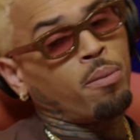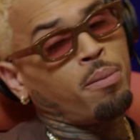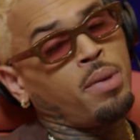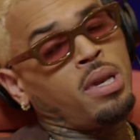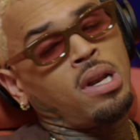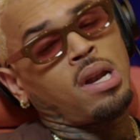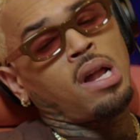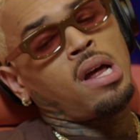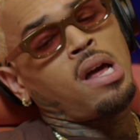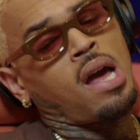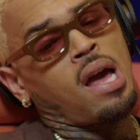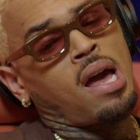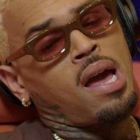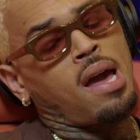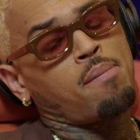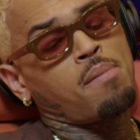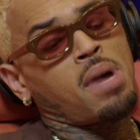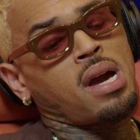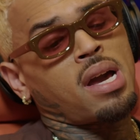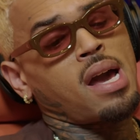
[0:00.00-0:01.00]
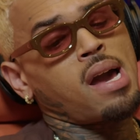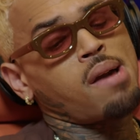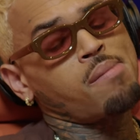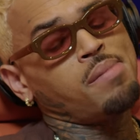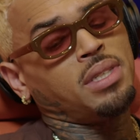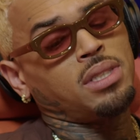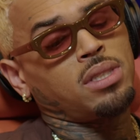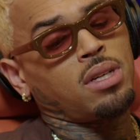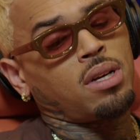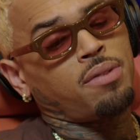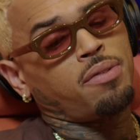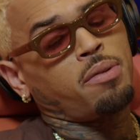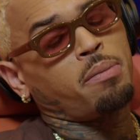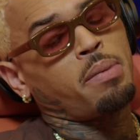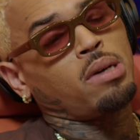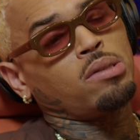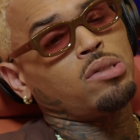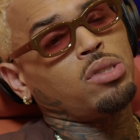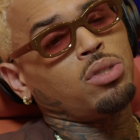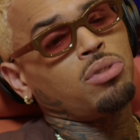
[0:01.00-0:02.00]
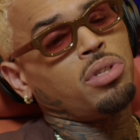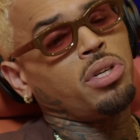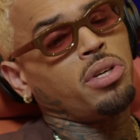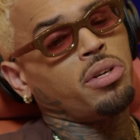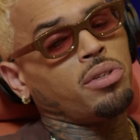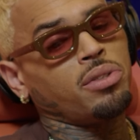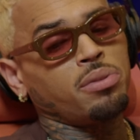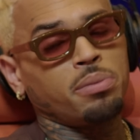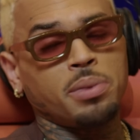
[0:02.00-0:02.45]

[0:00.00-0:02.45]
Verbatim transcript: a minute, I, I had my comments off about two years,